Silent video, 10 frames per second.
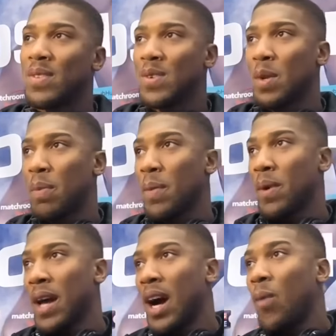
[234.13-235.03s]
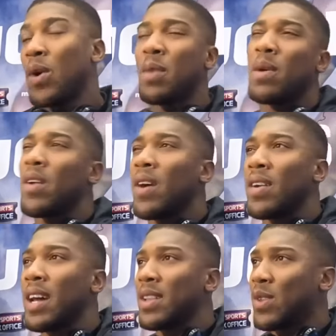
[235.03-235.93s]
to the people that I want to be around
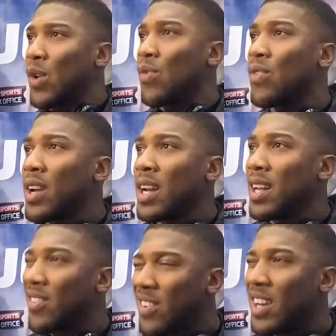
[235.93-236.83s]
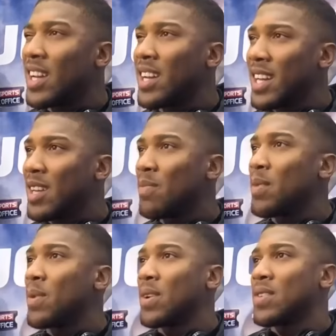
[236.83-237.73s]
that don't really, really need me,
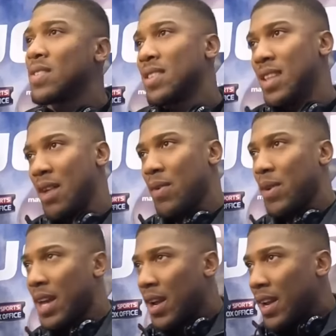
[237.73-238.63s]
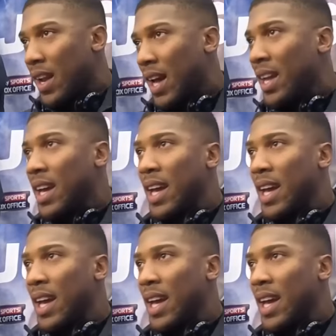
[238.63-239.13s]
because every, they're like,